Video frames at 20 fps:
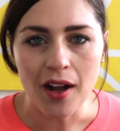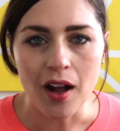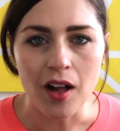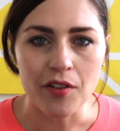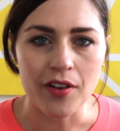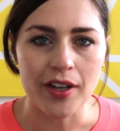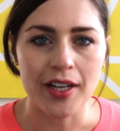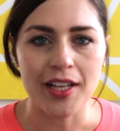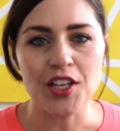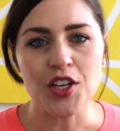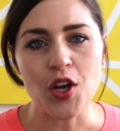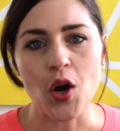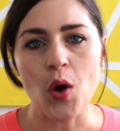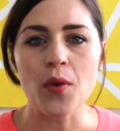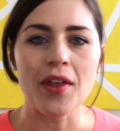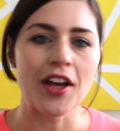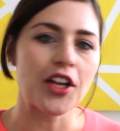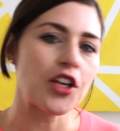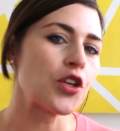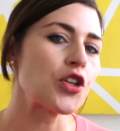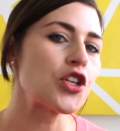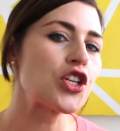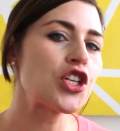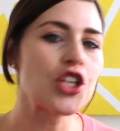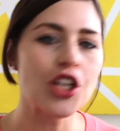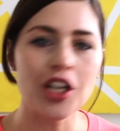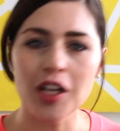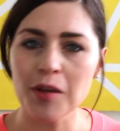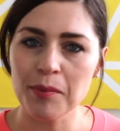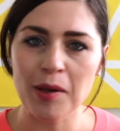already know that you
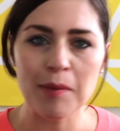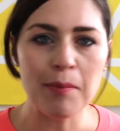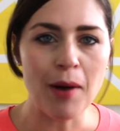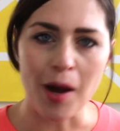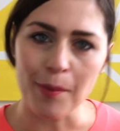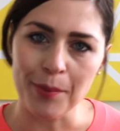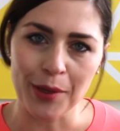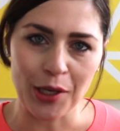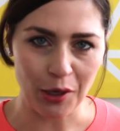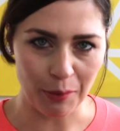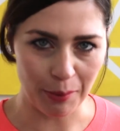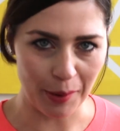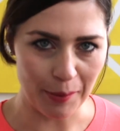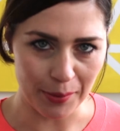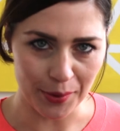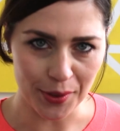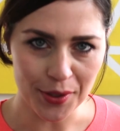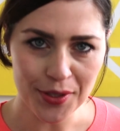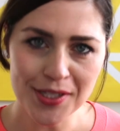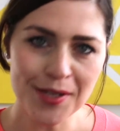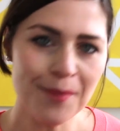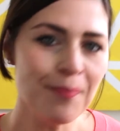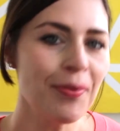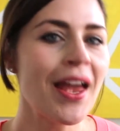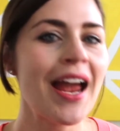shouldn't be popping your pimples.